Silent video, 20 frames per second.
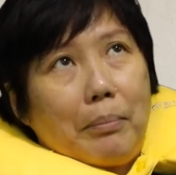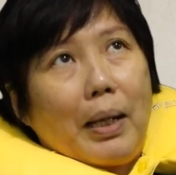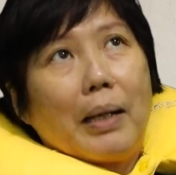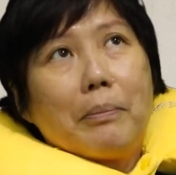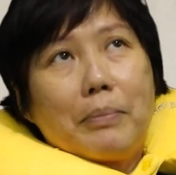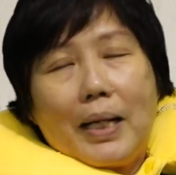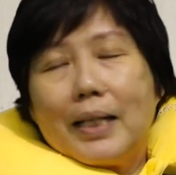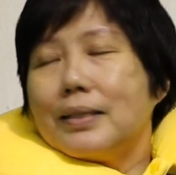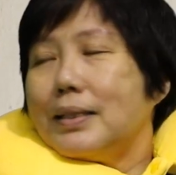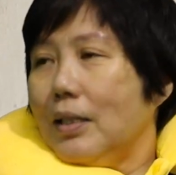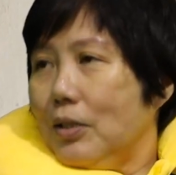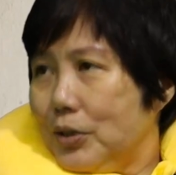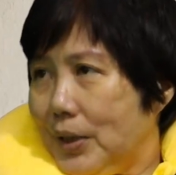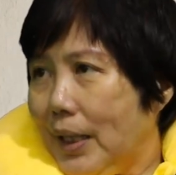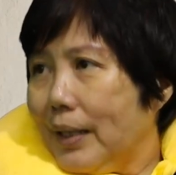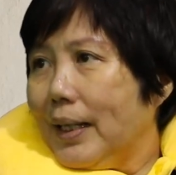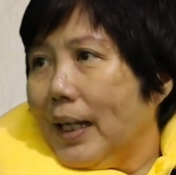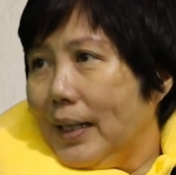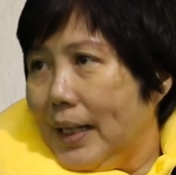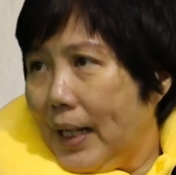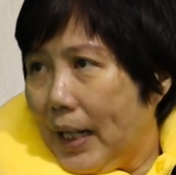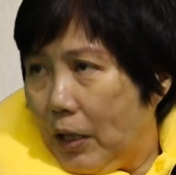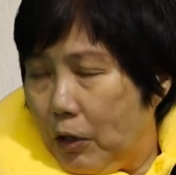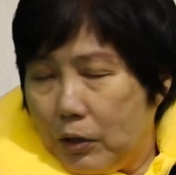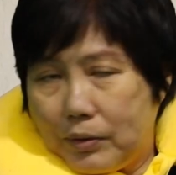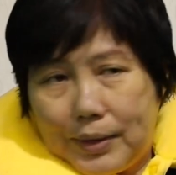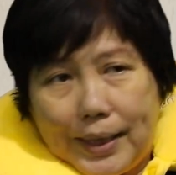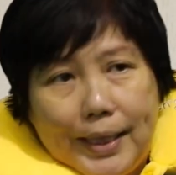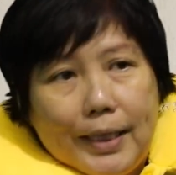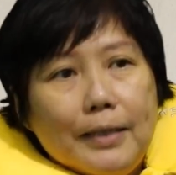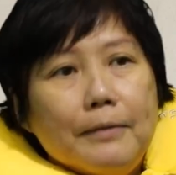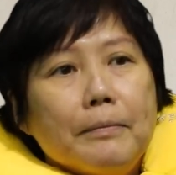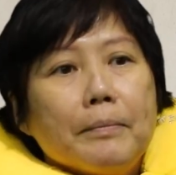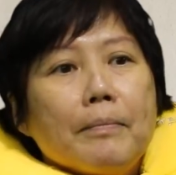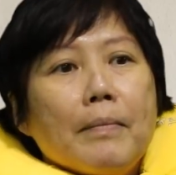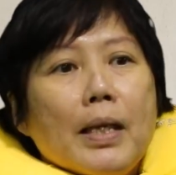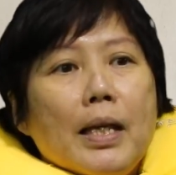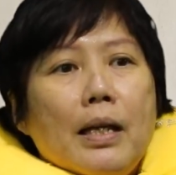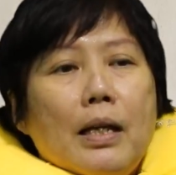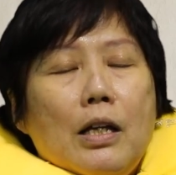my blood cells are getting healthier.
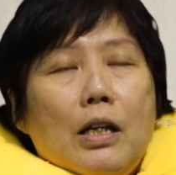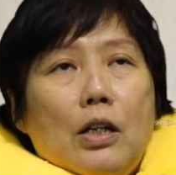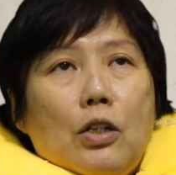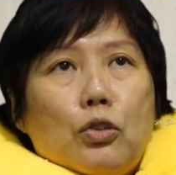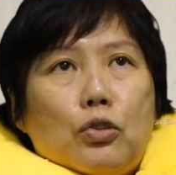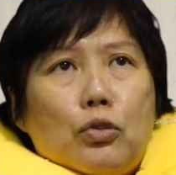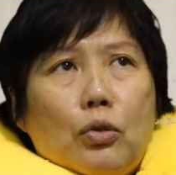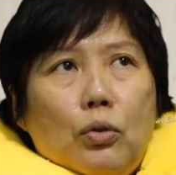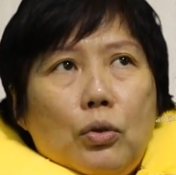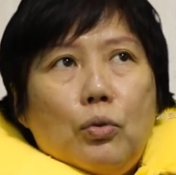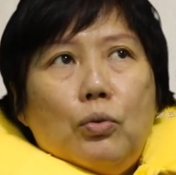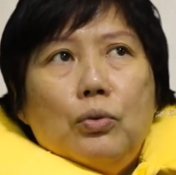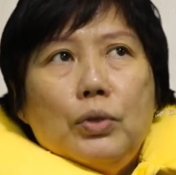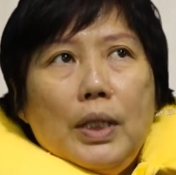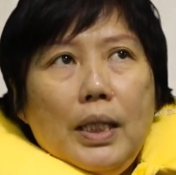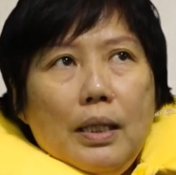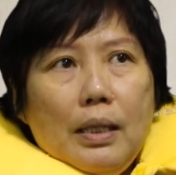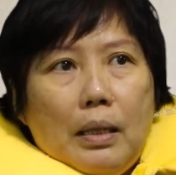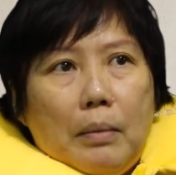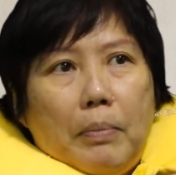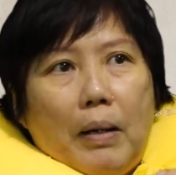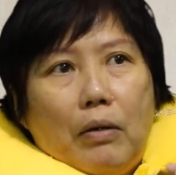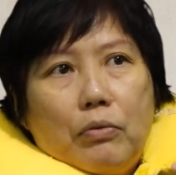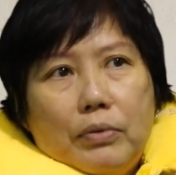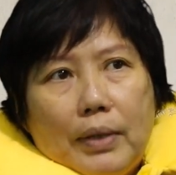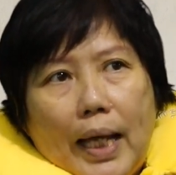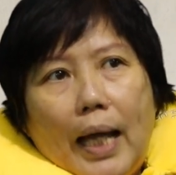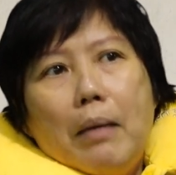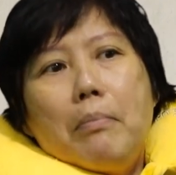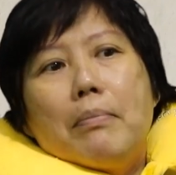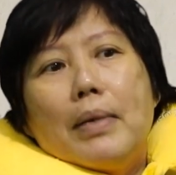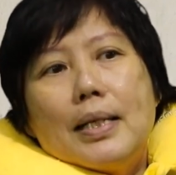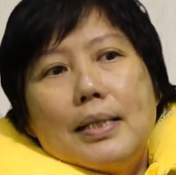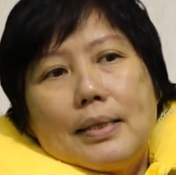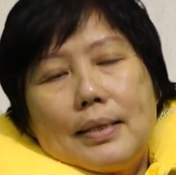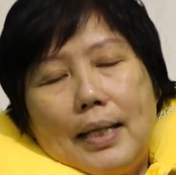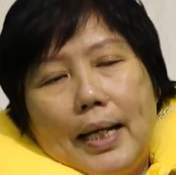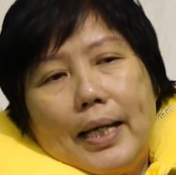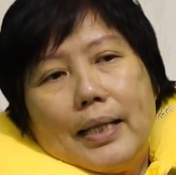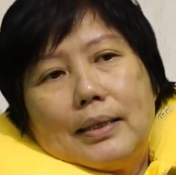So only about 9
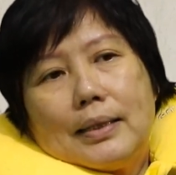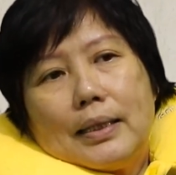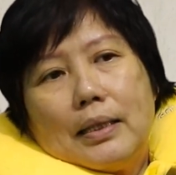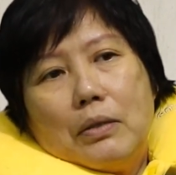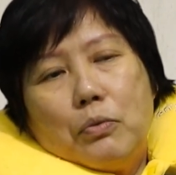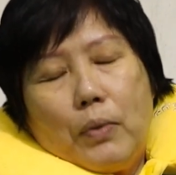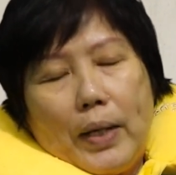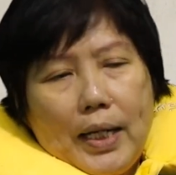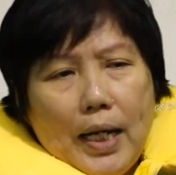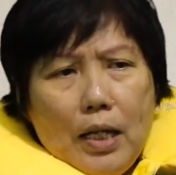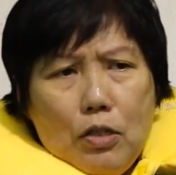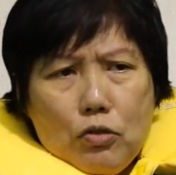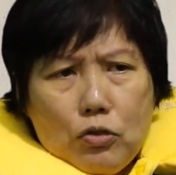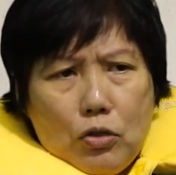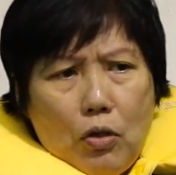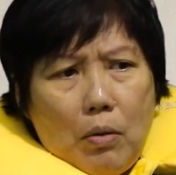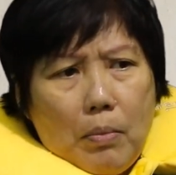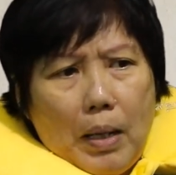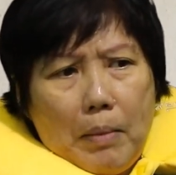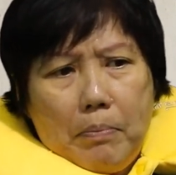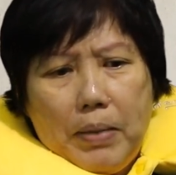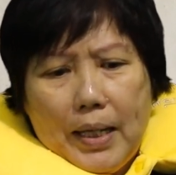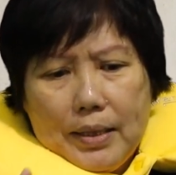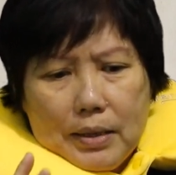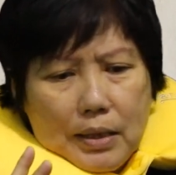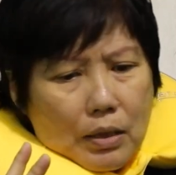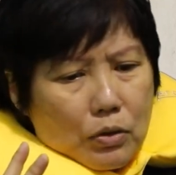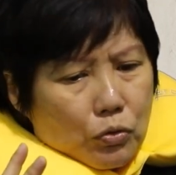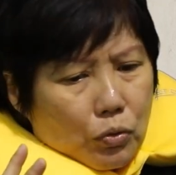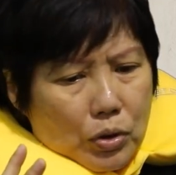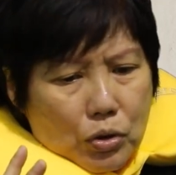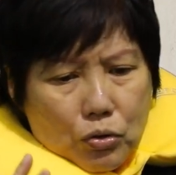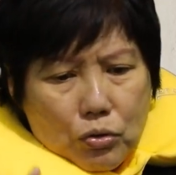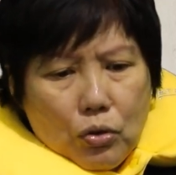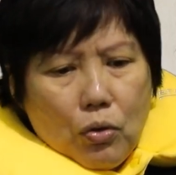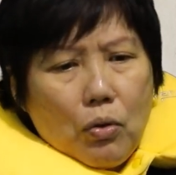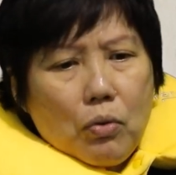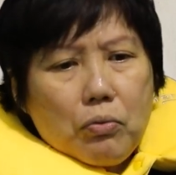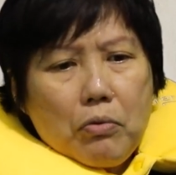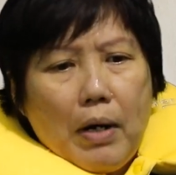months later, when I saw my blood cells were
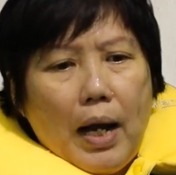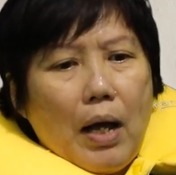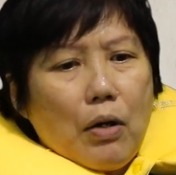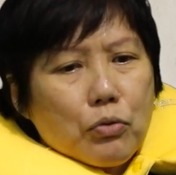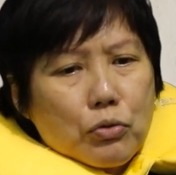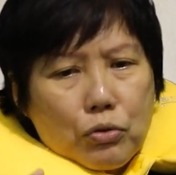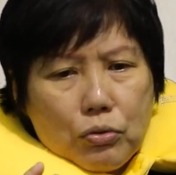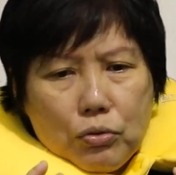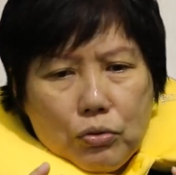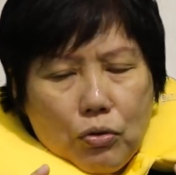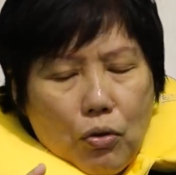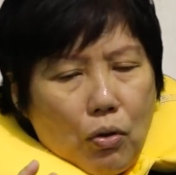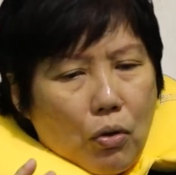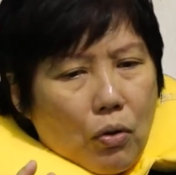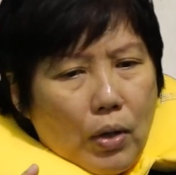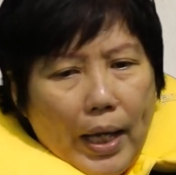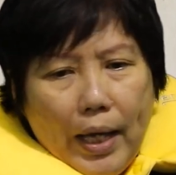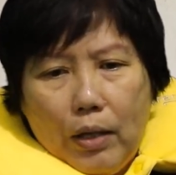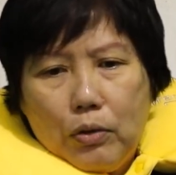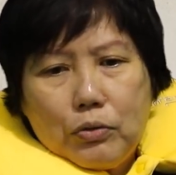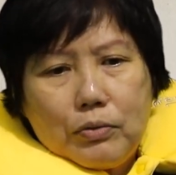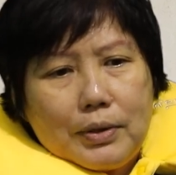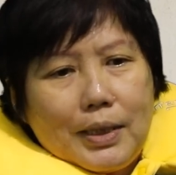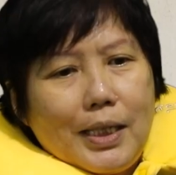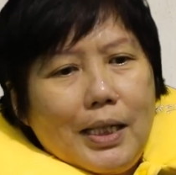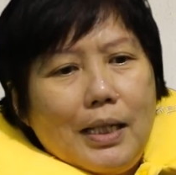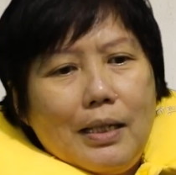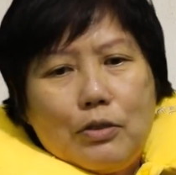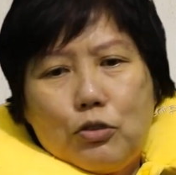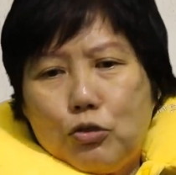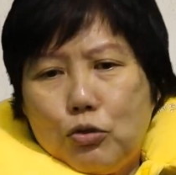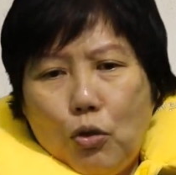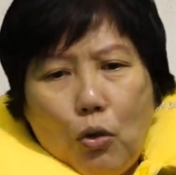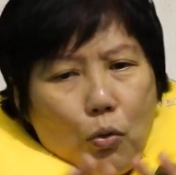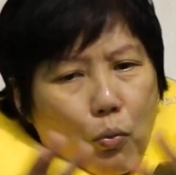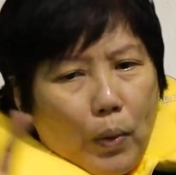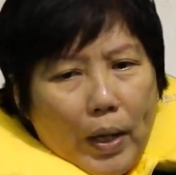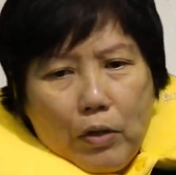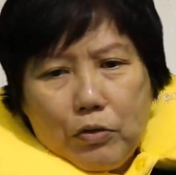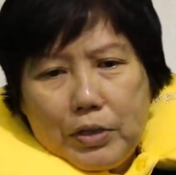so round, so healthy, so
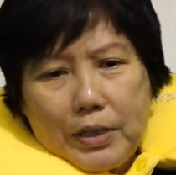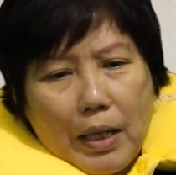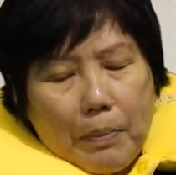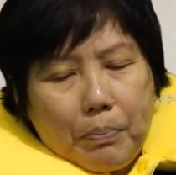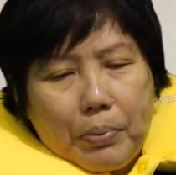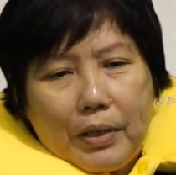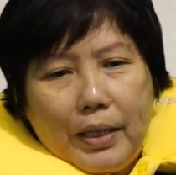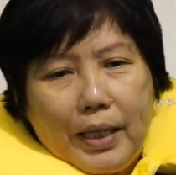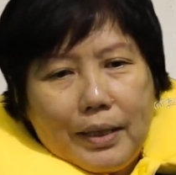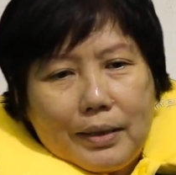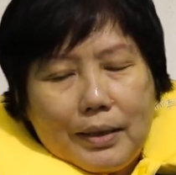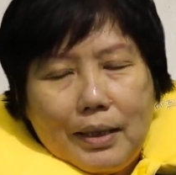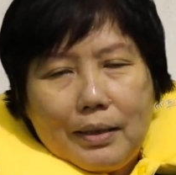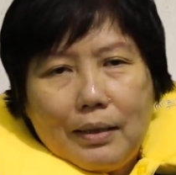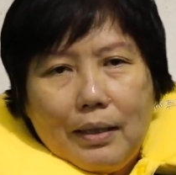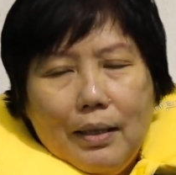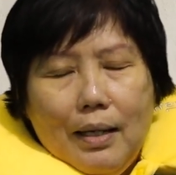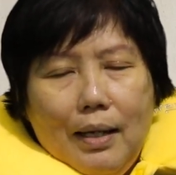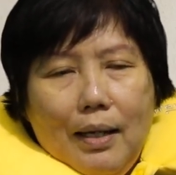well separated,